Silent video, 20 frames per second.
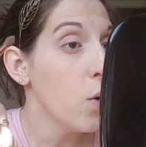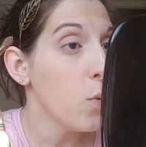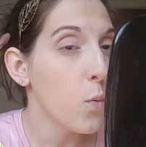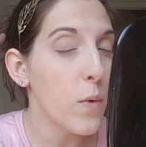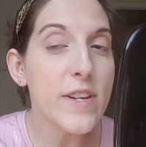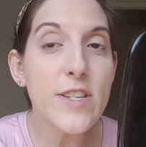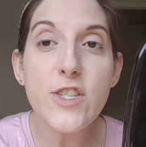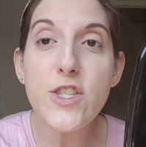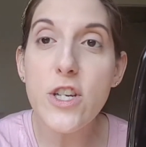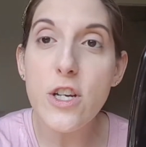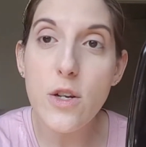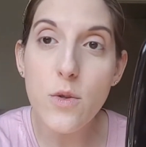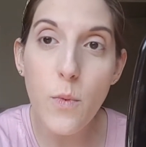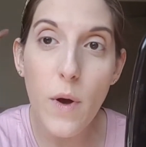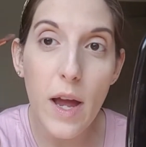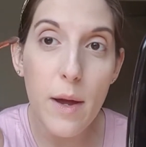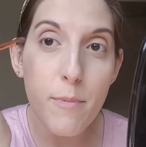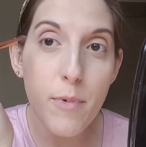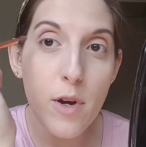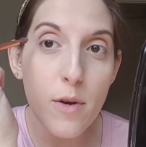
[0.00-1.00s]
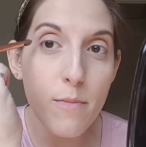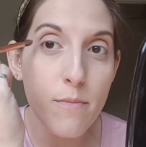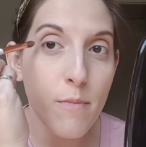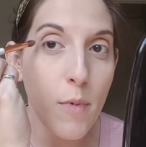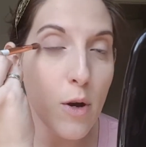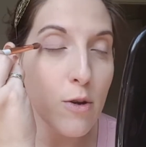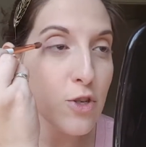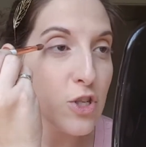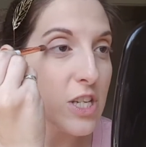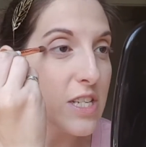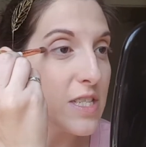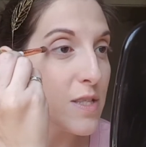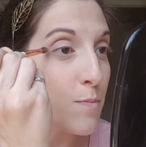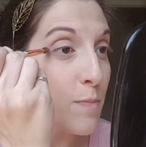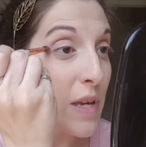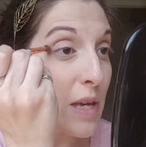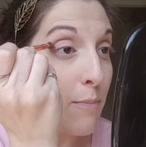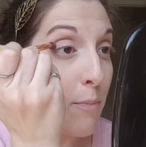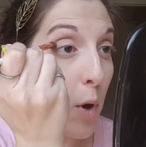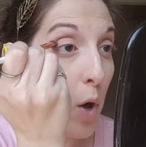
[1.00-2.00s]
Windshield wiper motions,
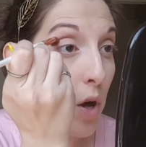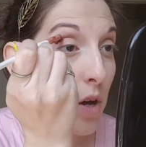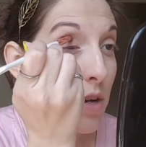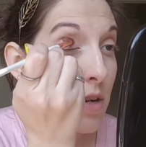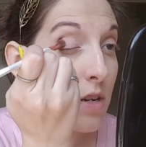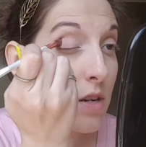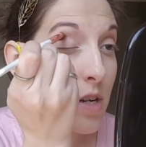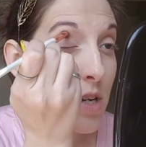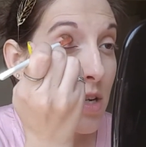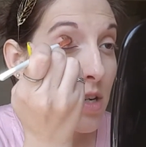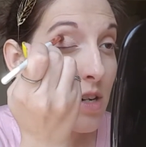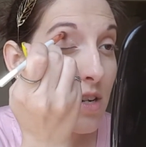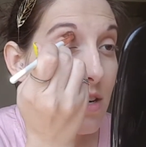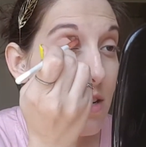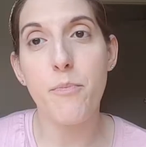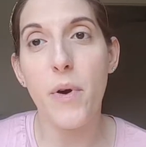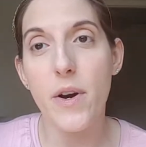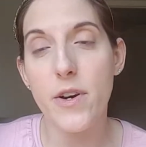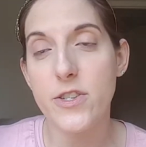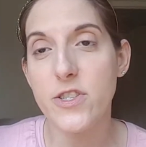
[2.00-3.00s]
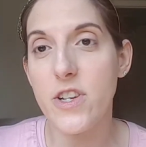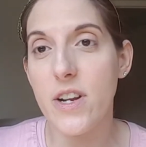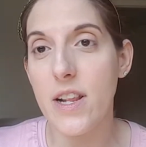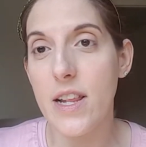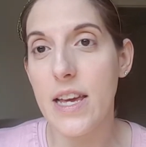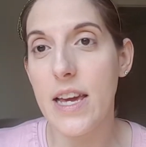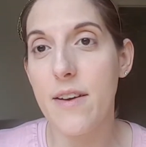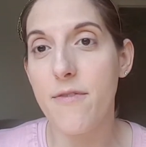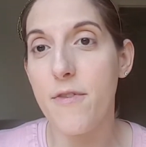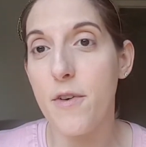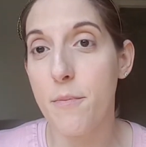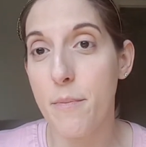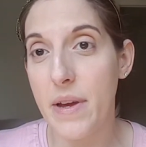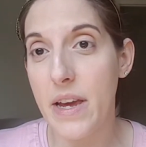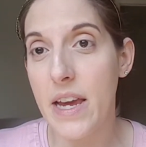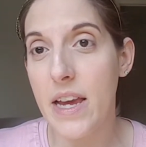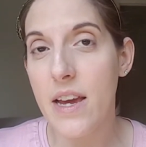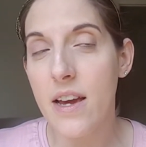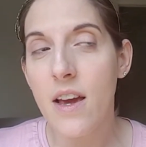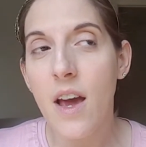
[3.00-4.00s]
people. Personally, for
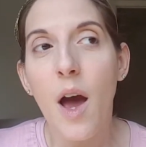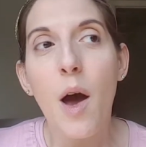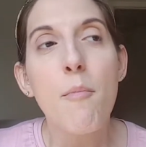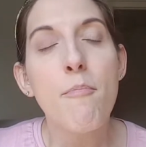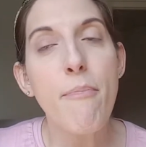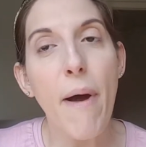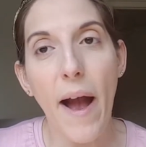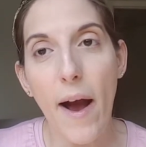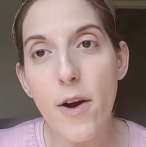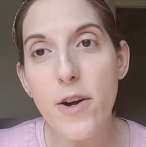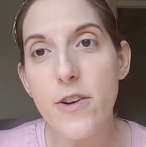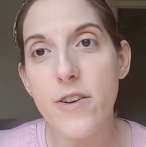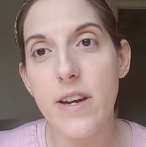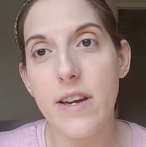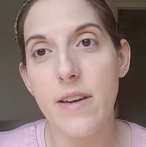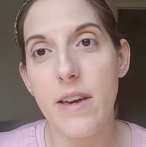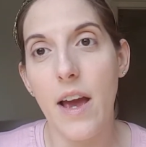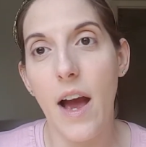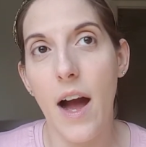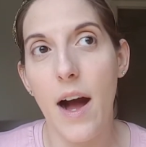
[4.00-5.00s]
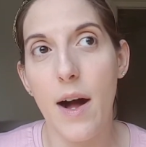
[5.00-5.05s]
me, powdery